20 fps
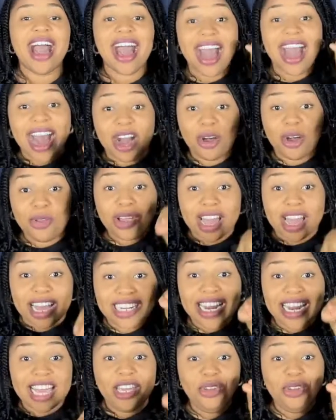How
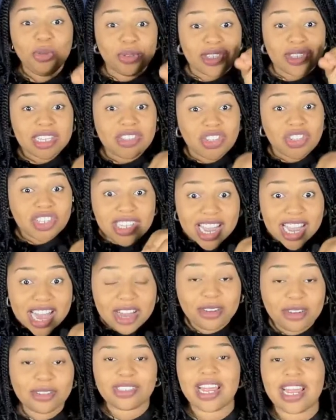can I use this
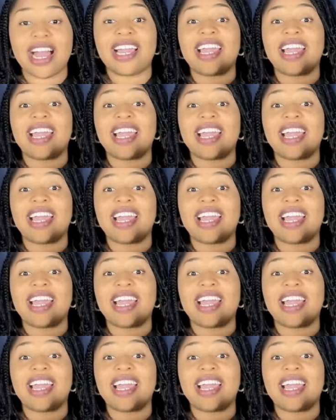child?